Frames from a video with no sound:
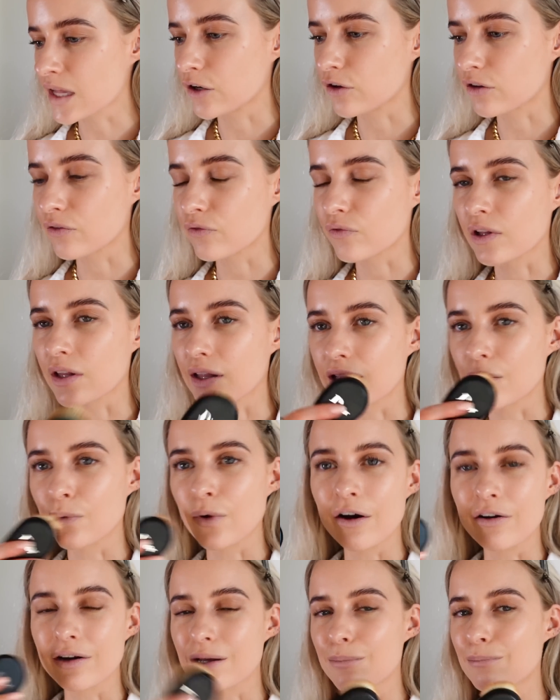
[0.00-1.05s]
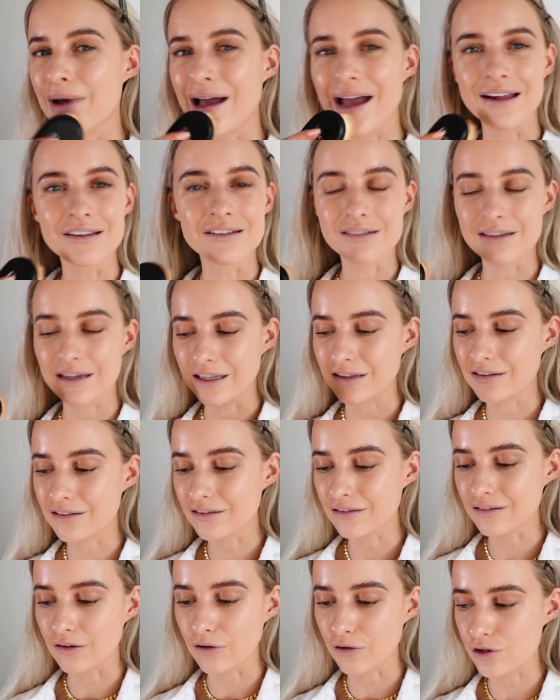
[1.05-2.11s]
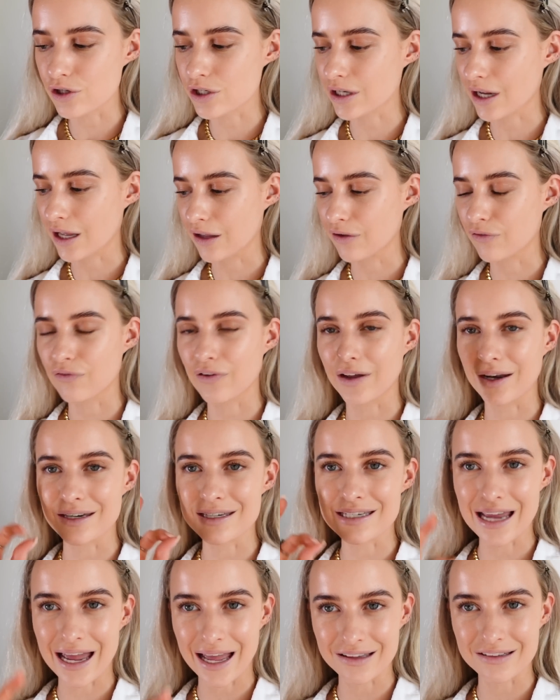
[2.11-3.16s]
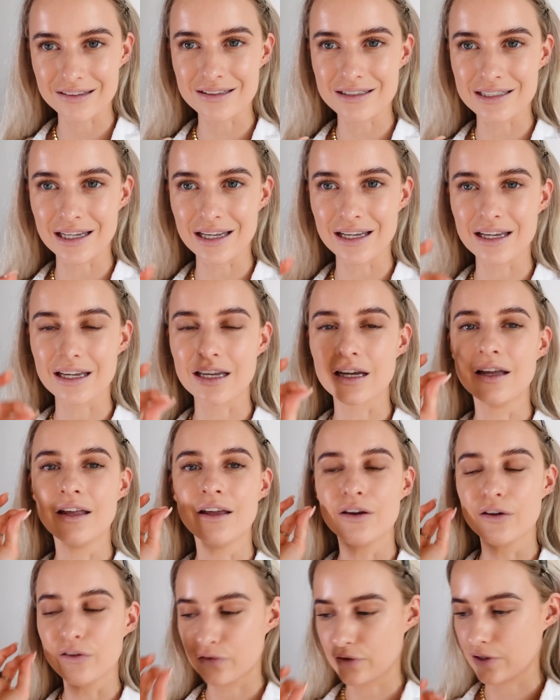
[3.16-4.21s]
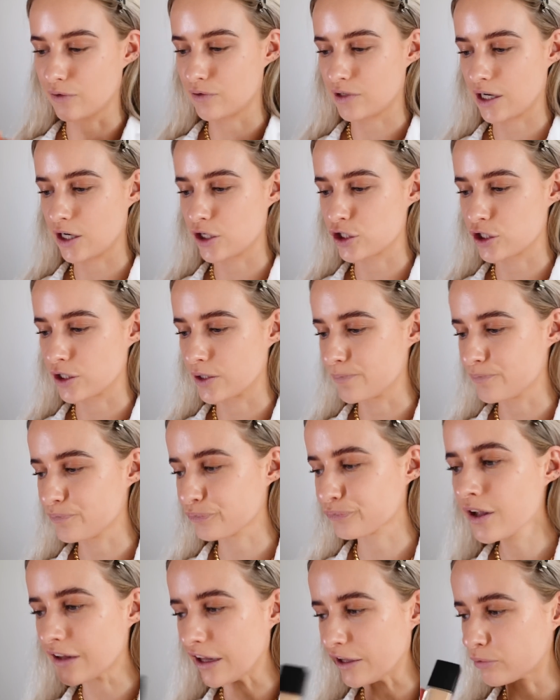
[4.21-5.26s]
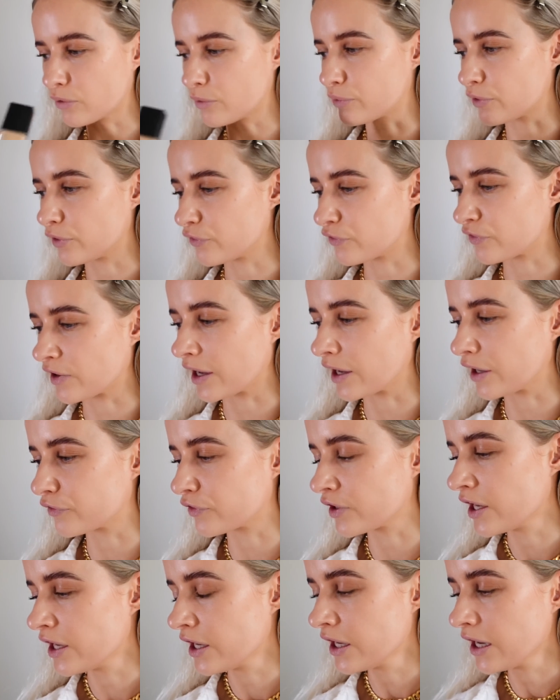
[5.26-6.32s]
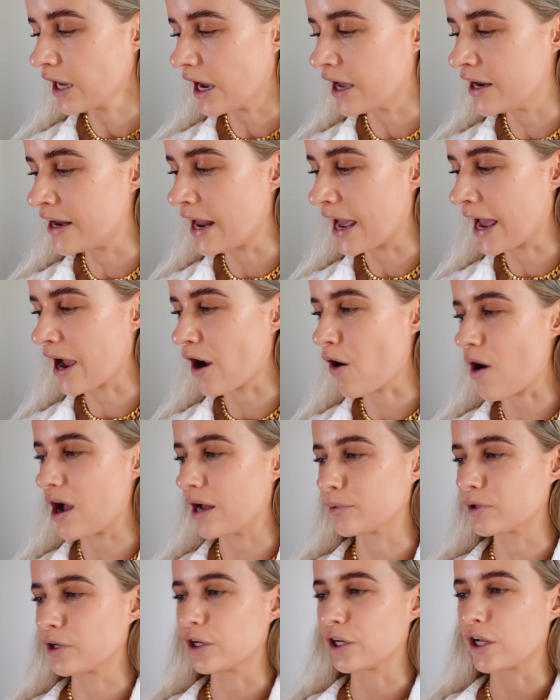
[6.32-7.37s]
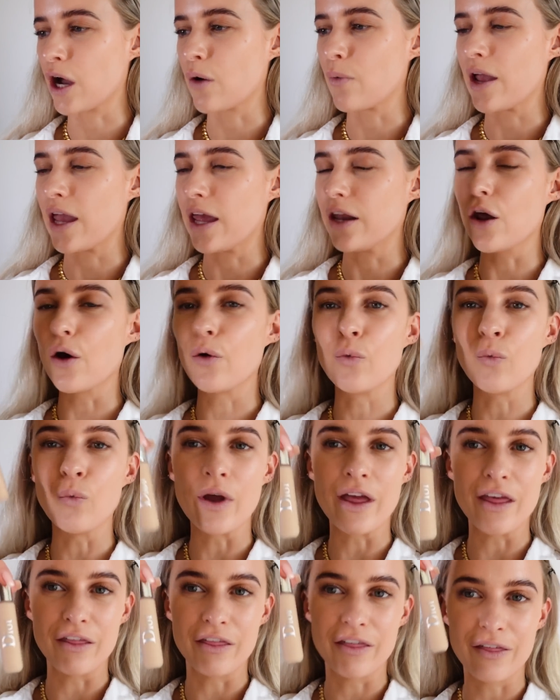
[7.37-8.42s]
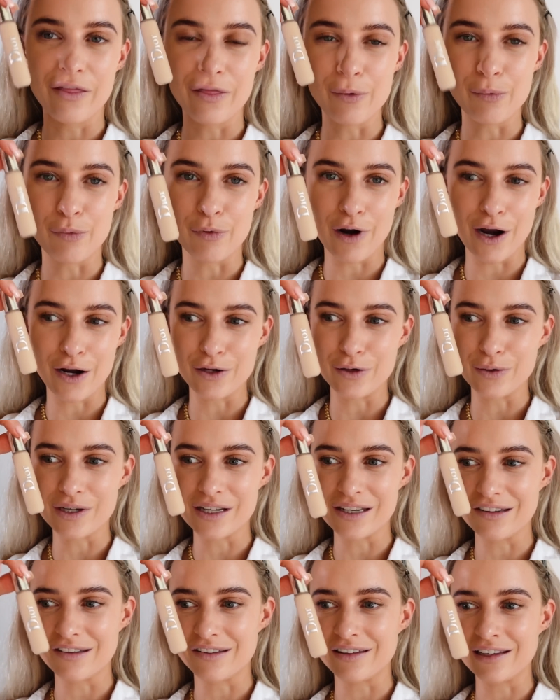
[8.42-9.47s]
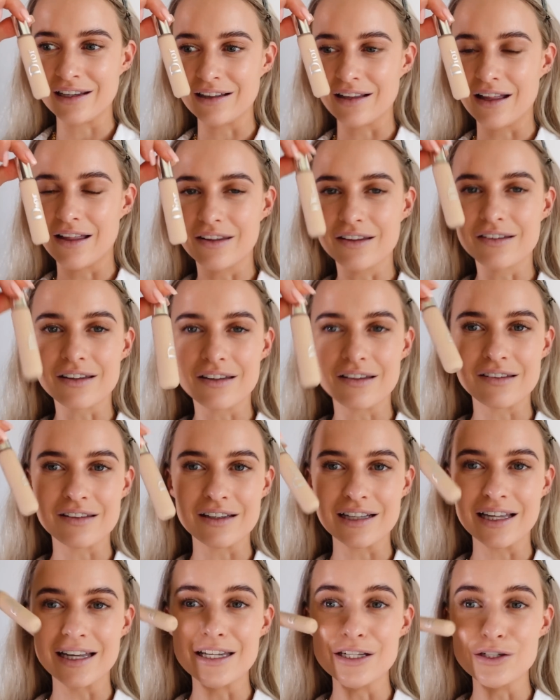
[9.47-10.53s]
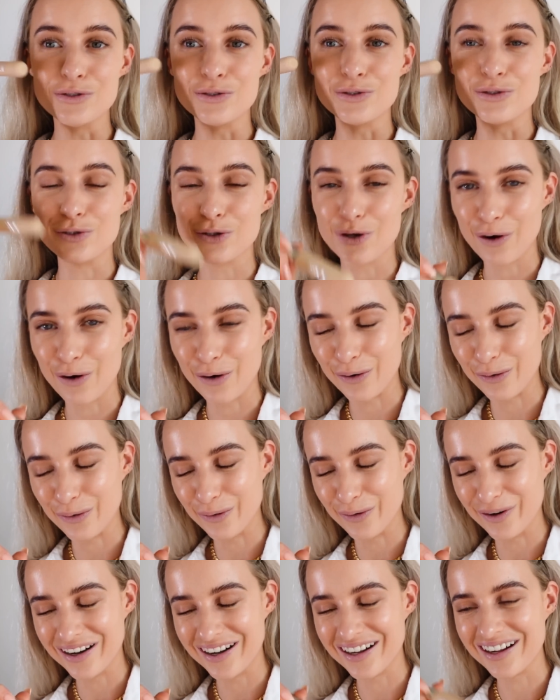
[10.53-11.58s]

doesn't feel like you're wearing a mask it's such a fantastic foundation that's 1.5 and now I'm going to go in with the brand new concealer this concealer is so